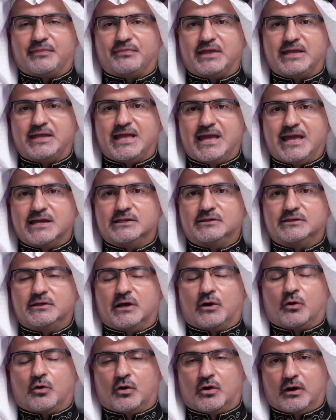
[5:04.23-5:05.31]
at the
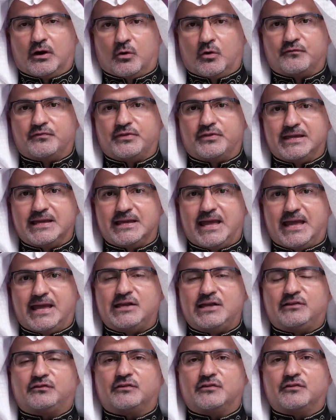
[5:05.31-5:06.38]
end of, of the
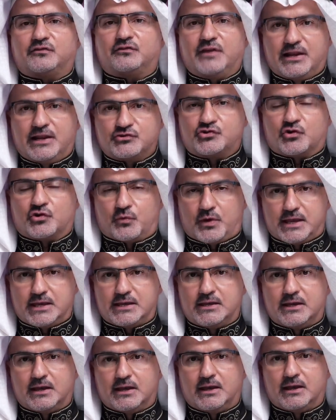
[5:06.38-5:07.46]
eighth
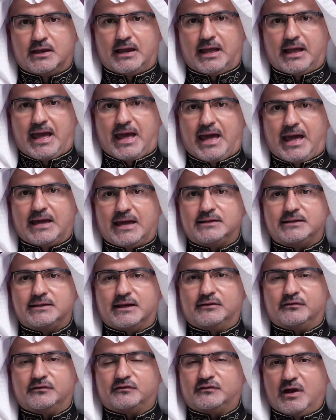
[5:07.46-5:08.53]
century.
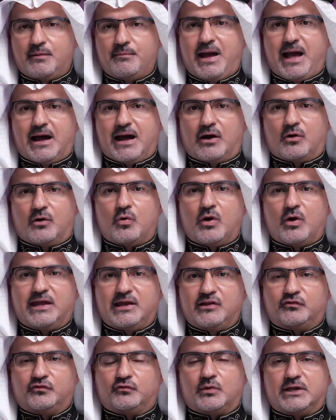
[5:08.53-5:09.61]
And somehow
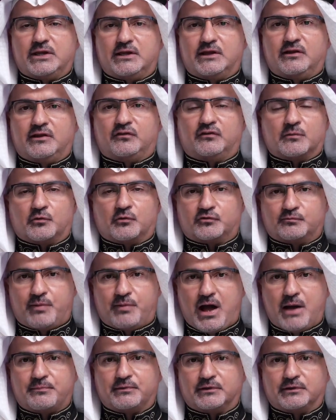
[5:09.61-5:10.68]
his reading is the most
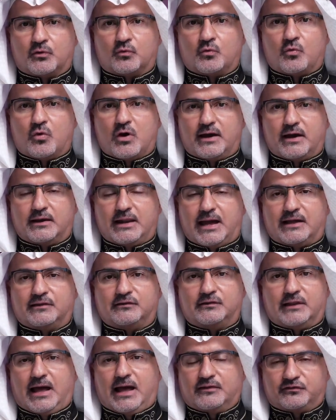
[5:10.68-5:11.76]
popular one,
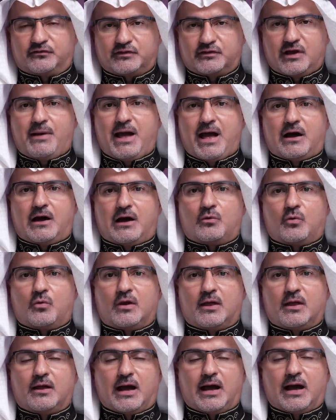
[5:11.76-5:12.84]
and, and somehow